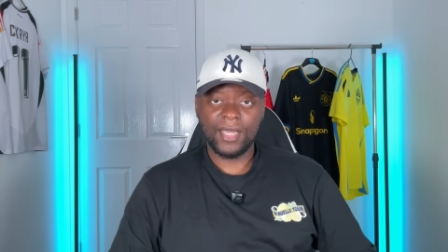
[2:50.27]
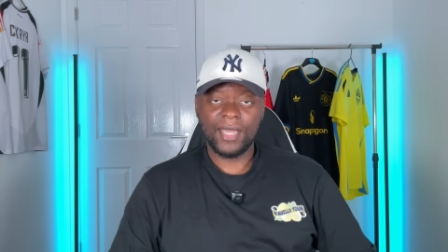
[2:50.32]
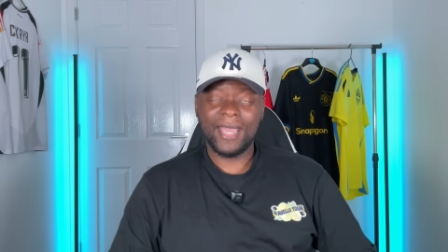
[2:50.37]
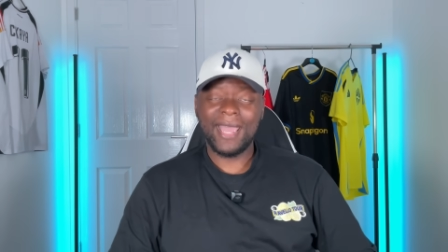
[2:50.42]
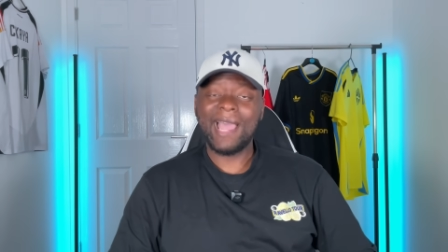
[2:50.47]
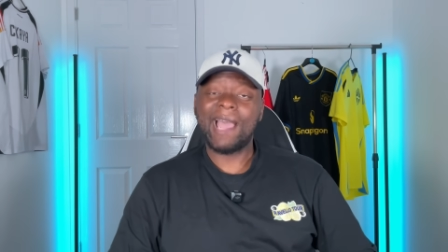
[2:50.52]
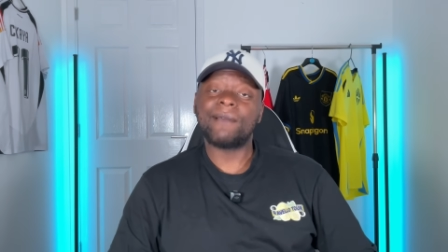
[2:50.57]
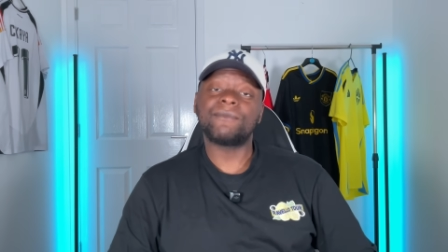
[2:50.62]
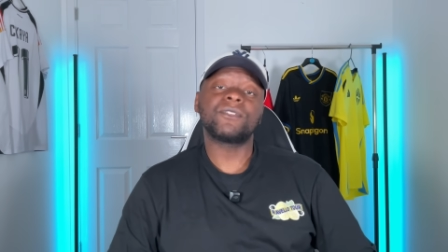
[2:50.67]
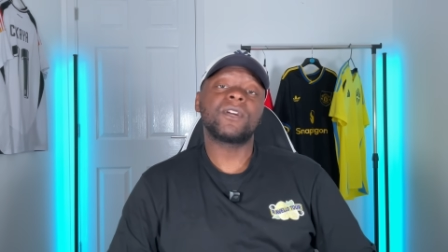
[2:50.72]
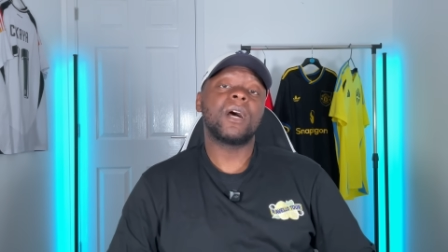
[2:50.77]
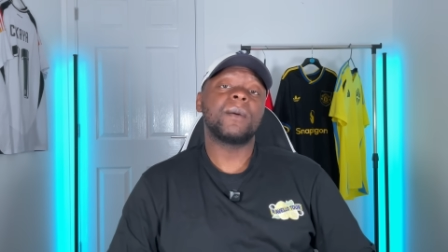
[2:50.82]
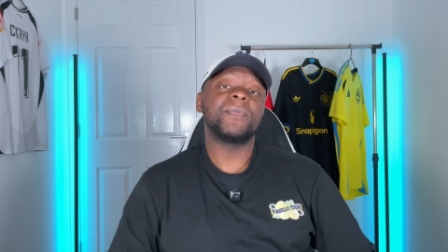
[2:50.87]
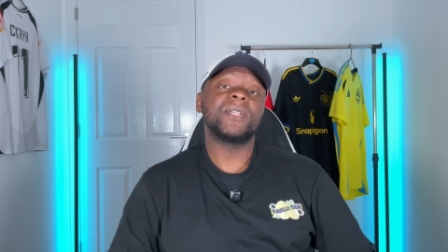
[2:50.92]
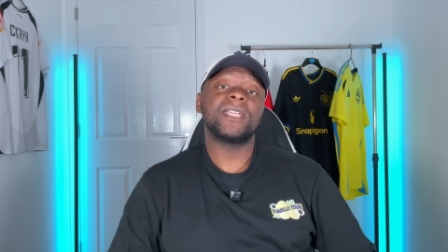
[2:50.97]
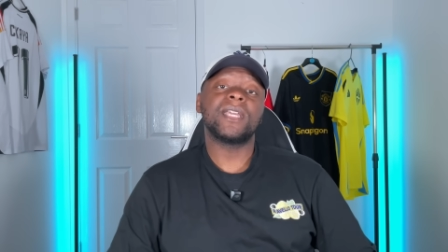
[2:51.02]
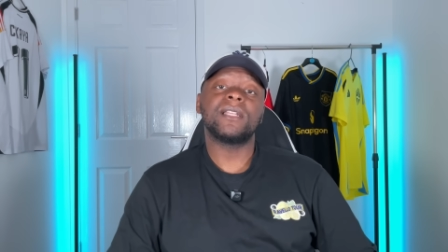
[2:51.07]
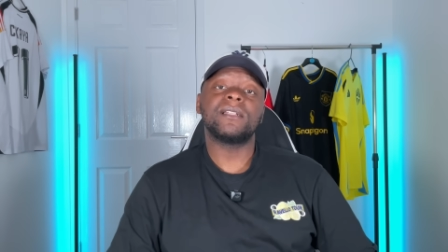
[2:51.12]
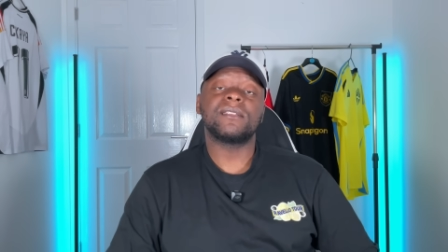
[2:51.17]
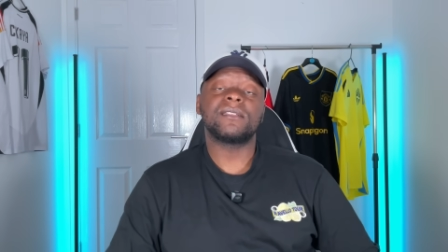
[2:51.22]
have come
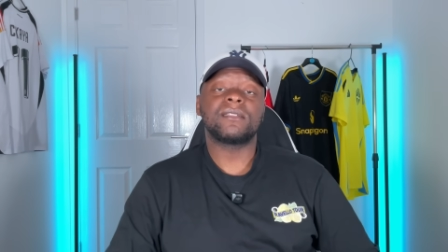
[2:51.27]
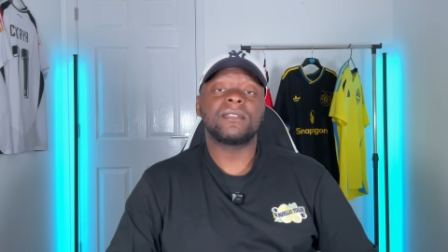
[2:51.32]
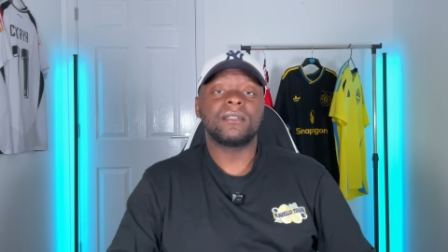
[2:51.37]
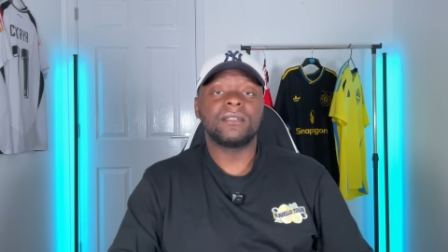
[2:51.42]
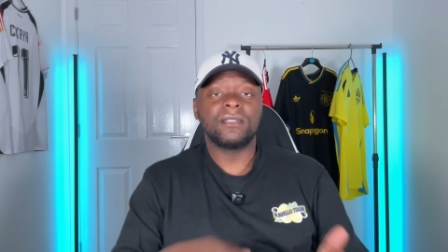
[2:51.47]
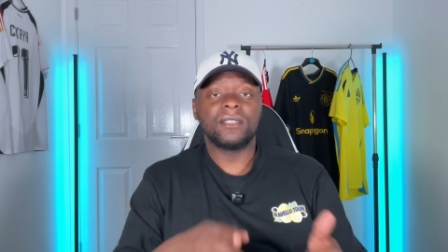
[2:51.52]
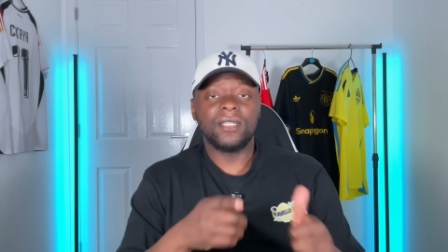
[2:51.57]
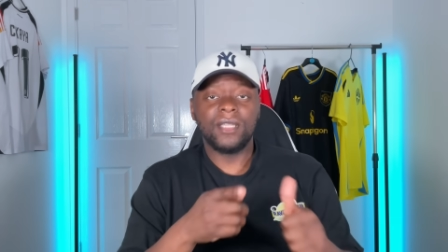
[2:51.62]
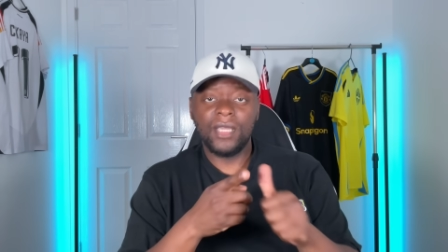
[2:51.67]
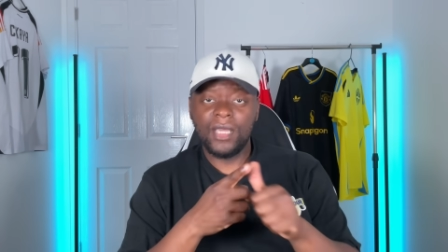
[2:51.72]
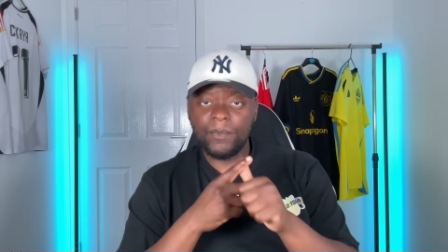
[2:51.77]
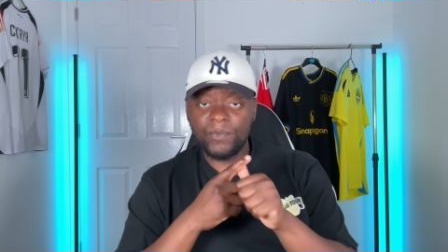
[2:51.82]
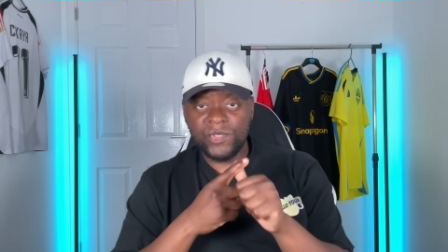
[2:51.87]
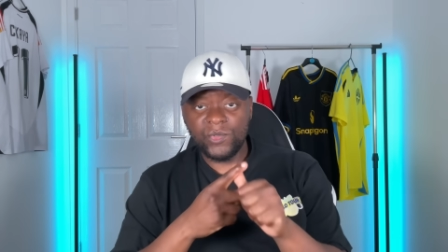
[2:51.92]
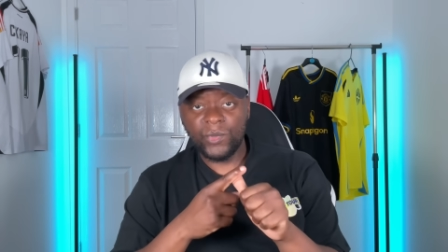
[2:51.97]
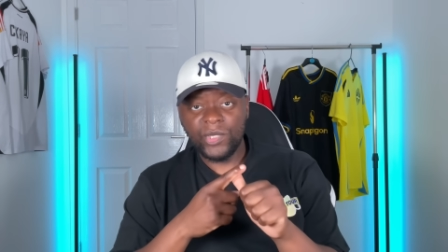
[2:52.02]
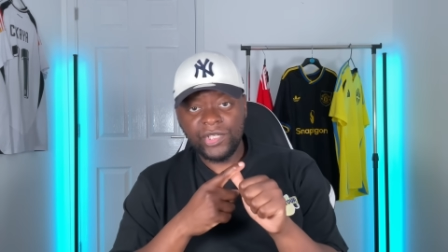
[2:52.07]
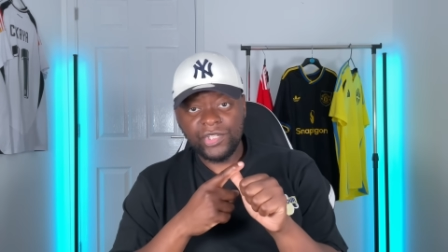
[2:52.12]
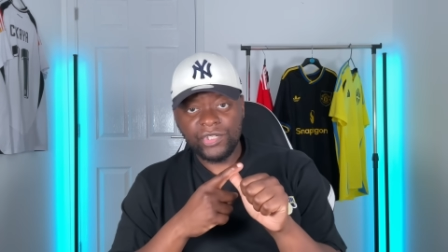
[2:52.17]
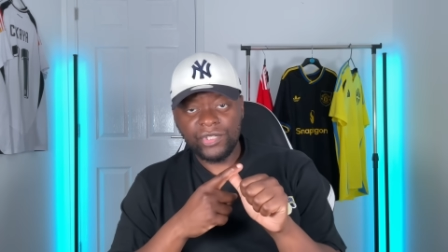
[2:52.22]
against
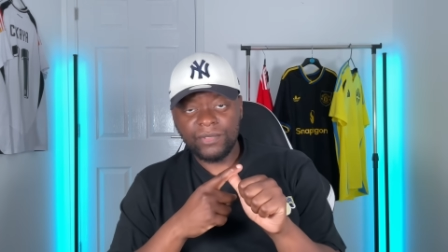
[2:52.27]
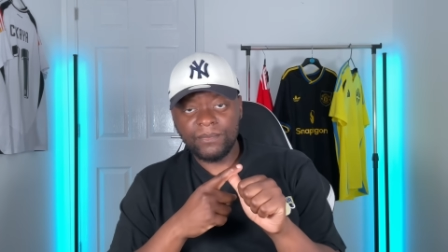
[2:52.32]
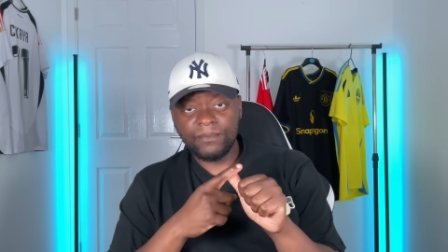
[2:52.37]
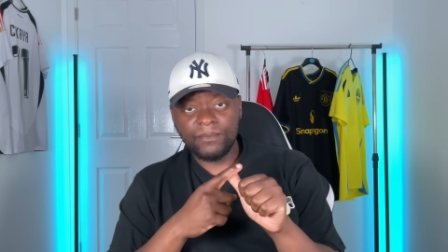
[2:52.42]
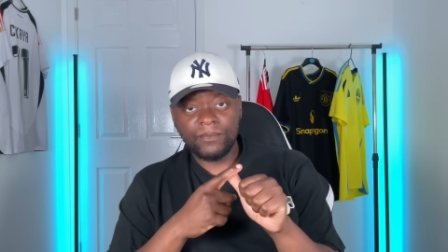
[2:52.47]
Ipswich,